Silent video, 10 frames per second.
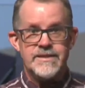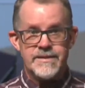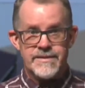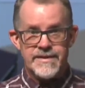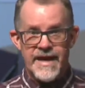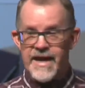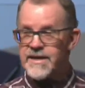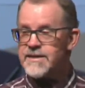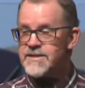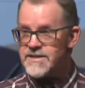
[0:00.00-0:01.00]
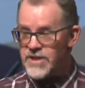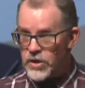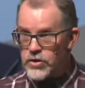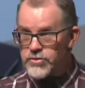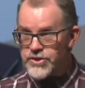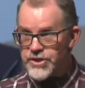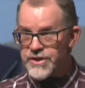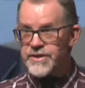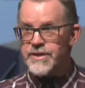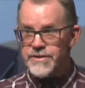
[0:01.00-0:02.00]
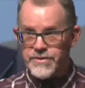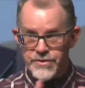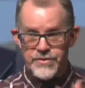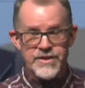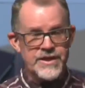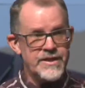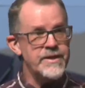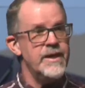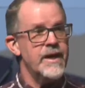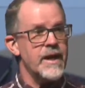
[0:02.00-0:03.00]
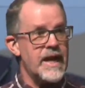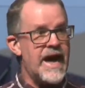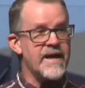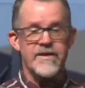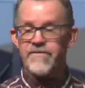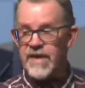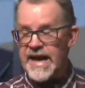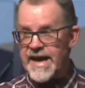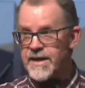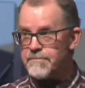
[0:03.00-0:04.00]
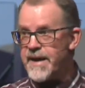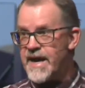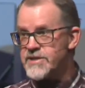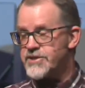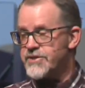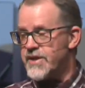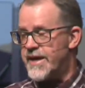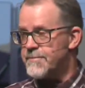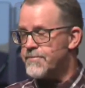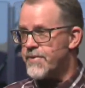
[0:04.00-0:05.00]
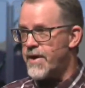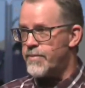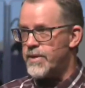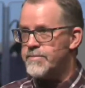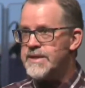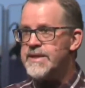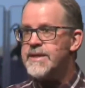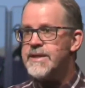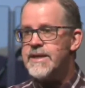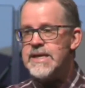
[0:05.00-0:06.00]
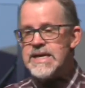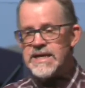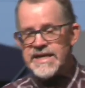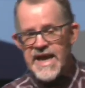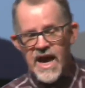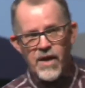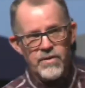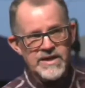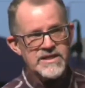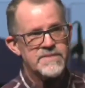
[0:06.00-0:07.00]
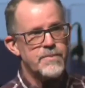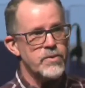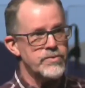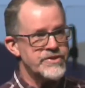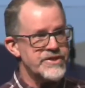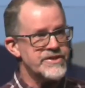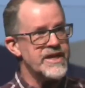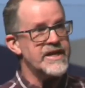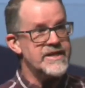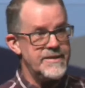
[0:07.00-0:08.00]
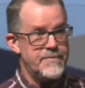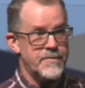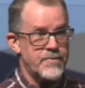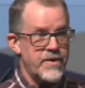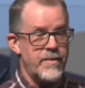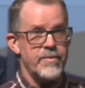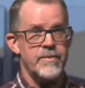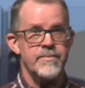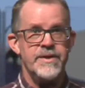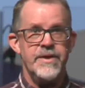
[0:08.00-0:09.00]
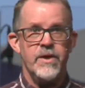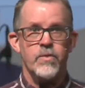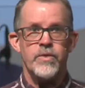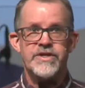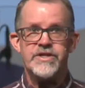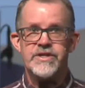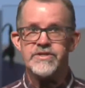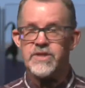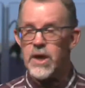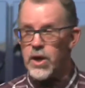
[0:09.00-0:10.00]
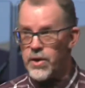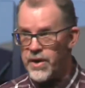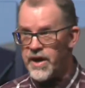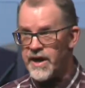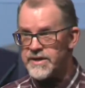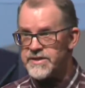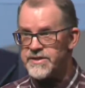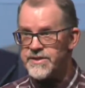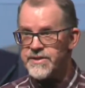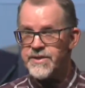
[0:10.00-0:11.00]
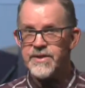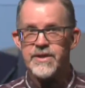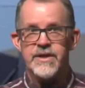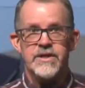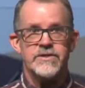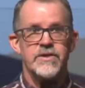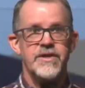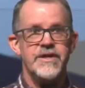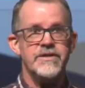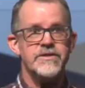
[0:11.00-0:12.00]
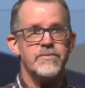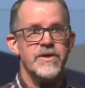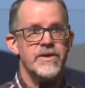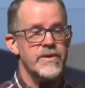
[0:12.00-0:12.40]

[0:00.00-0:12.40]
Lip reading: that solution to the lack of land, pasture land problem, now exposes a deeper problem, which is Lot. So here's what